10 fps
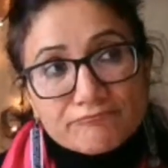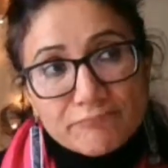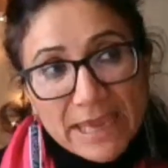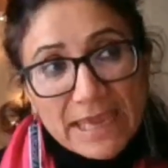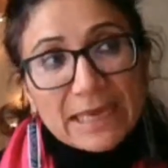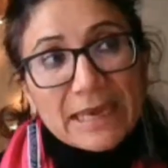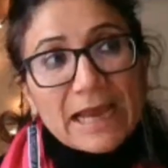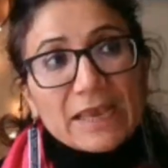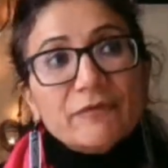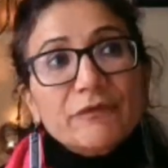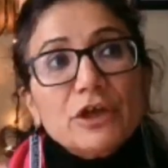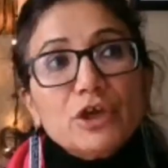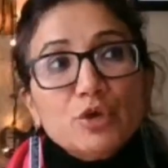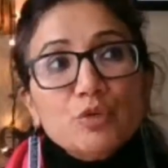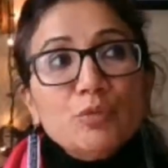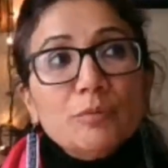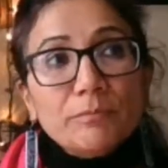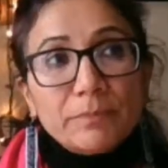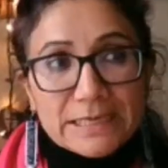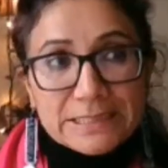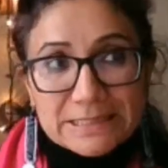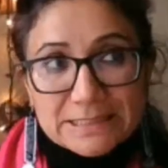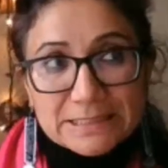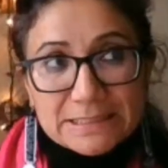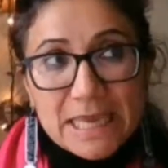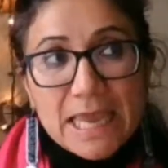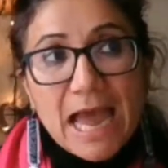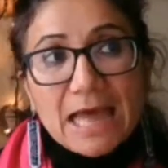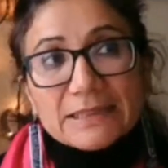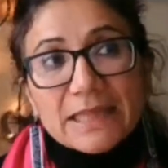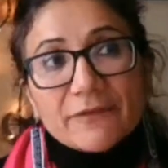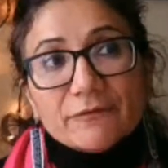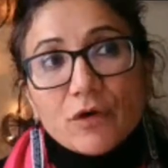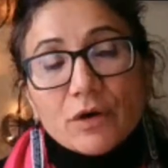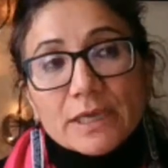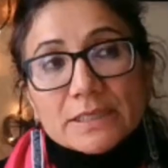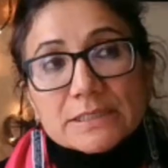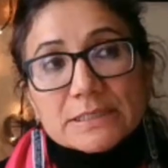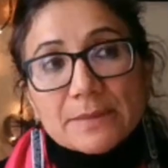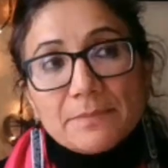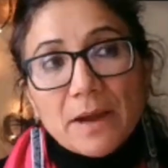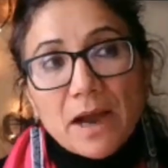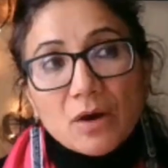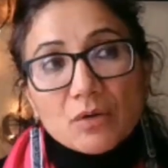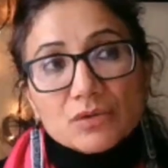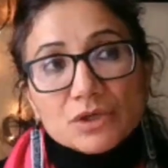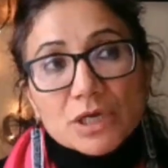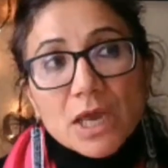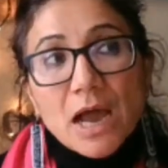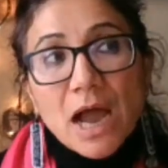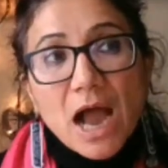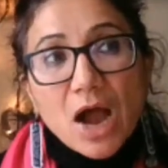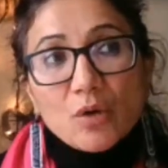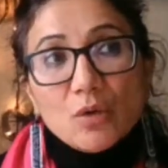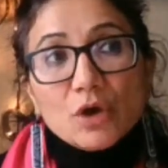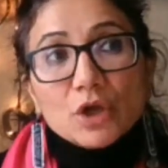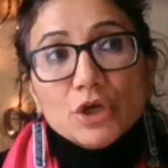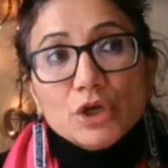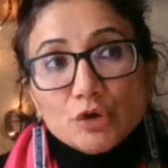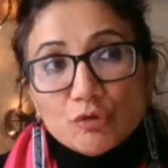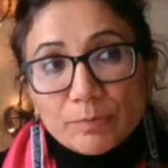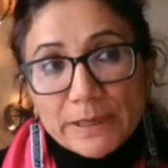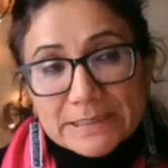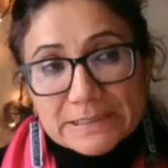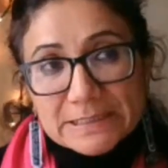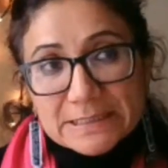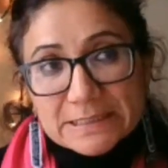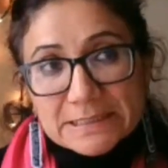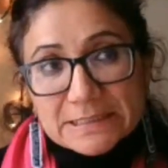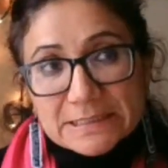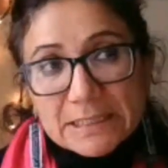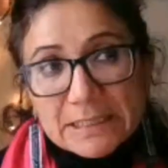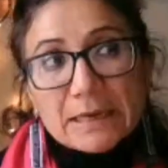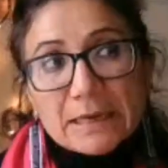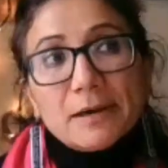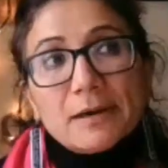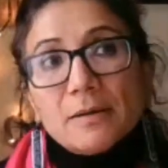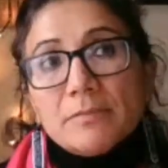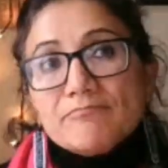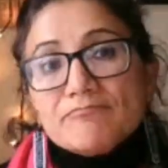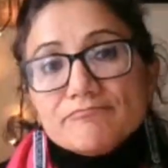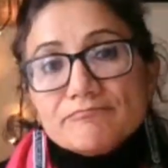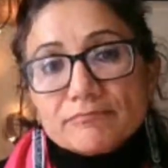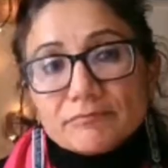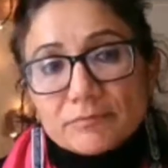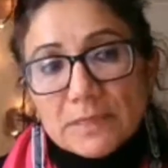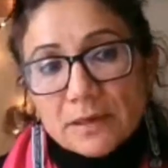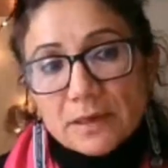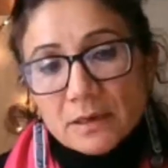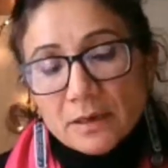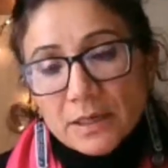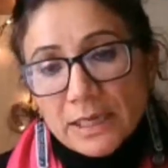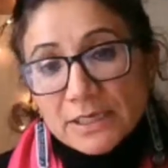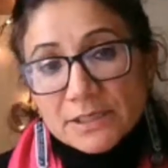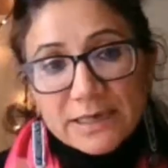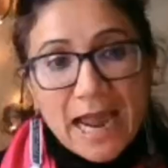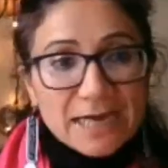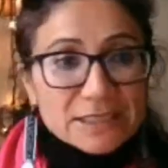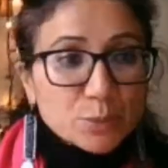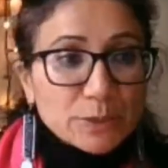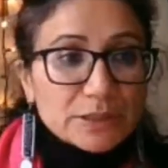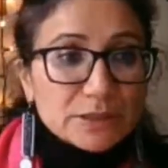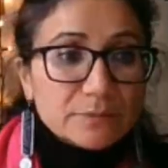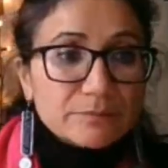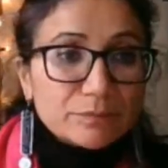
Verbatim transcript: make life in new places. And therefore, it is about how new places uh, uh interact with